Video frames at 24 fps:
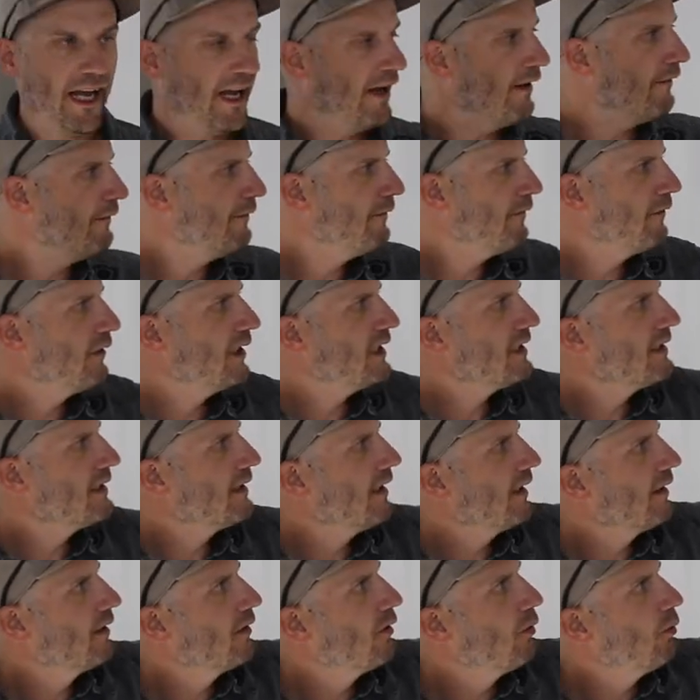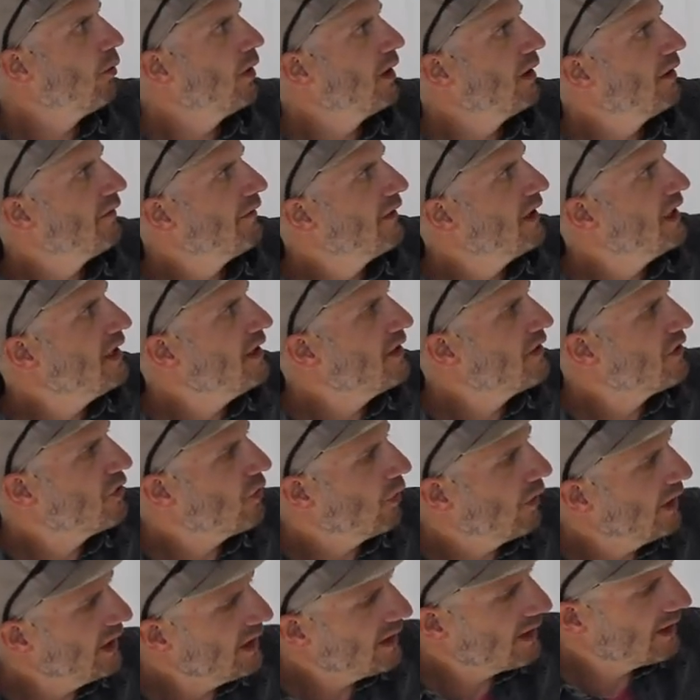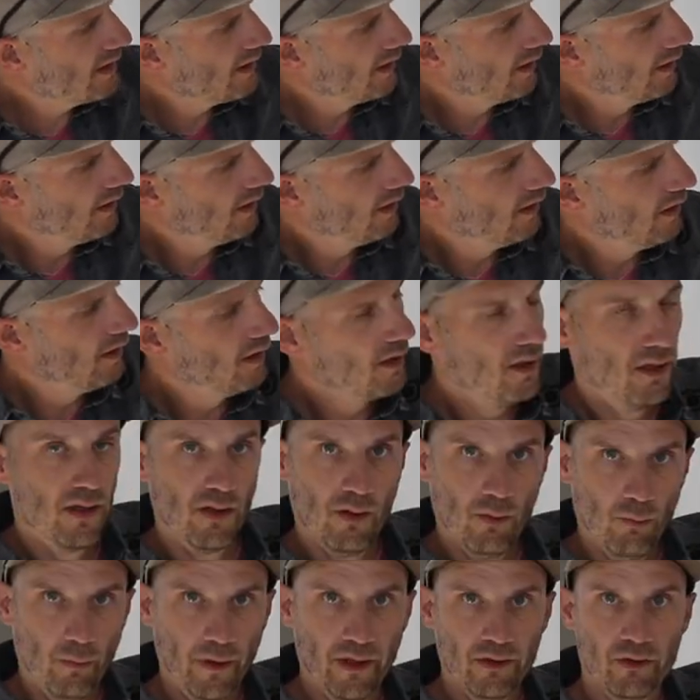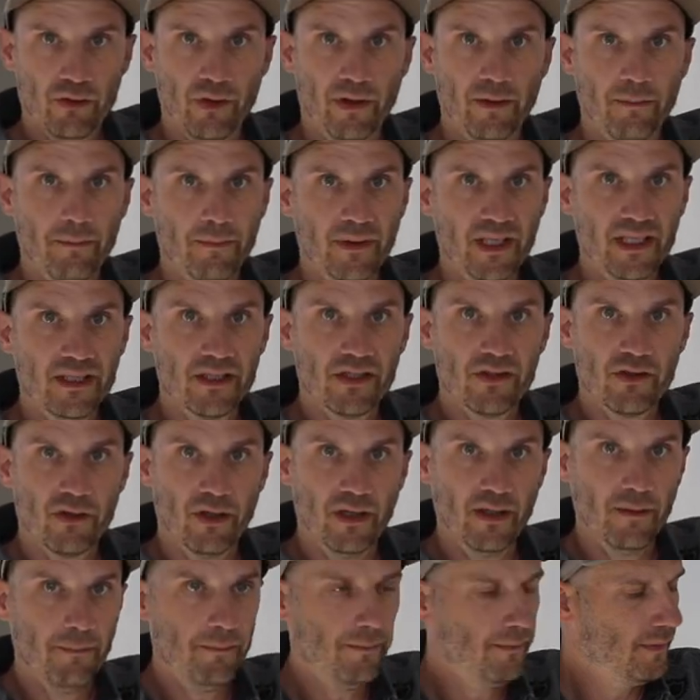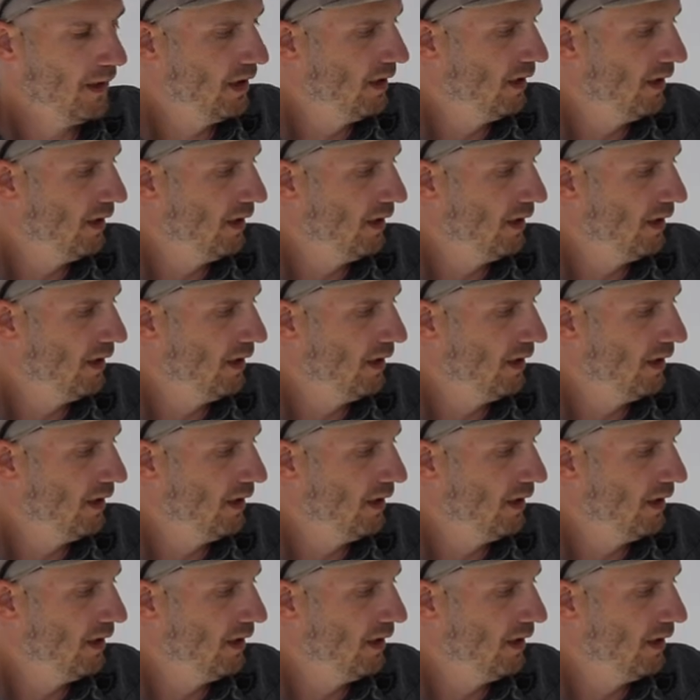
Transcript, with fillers: Every single one of these joints, where trim meets trim,